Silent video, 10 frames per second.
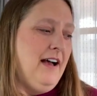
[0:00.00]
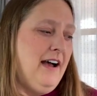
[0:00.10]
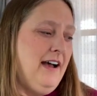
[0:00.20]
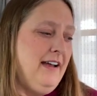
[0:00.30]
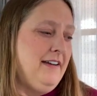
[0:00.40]

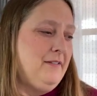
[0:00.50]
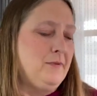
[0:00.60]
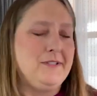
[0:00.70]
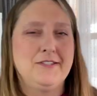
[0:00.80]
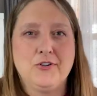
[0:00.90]
I
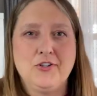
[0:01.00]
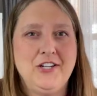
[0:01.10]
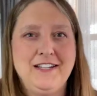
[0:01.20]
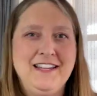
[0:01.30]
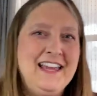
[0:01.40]
was
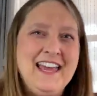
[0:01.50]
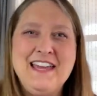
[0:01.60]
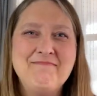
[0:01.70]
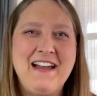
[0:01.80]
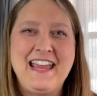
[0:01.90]
searching
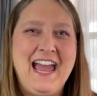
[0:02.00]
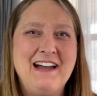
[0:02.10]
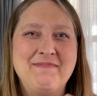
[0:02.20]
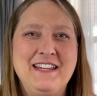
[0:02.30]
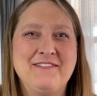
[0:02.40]
in my
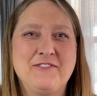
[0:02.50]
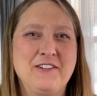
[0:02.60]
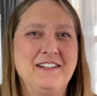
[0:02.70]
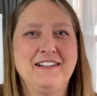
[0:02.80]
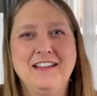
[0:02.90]
cabinet
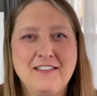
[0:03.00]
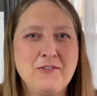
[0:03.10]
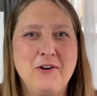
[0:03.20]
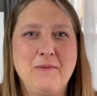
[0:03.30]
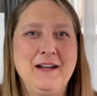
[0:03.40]

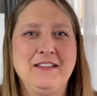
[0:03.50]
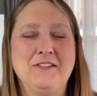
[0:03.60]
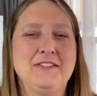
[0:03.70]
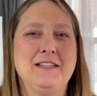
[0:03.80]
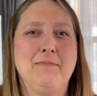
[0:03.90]
through all my
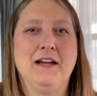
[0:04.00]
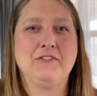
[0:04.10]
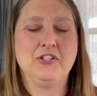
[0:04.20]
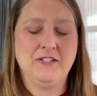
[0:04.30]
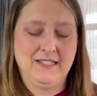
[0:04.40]
little zip
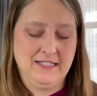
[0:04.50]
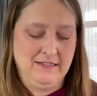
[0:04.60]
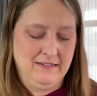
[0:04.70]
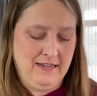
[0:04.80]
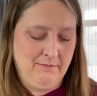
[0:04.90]
pouches
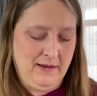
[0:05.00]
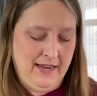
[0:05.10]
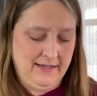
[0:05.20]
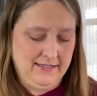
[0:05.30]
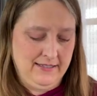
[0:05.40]
and
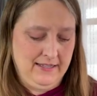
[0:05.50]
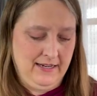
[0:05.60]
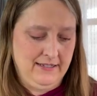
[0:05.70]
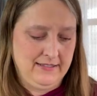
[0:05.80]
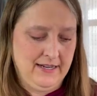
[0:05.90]
bags and
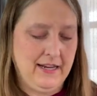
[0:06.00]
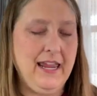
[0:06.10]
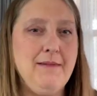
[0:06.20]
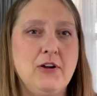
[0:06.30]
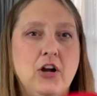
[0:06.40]
things, and I
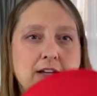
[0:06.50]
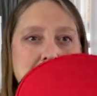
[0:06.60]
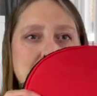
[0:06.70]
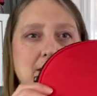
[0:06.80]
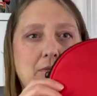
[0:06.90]
came across
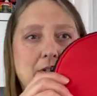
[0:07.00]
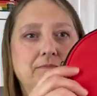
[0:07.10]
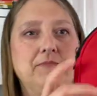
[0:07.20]
this one.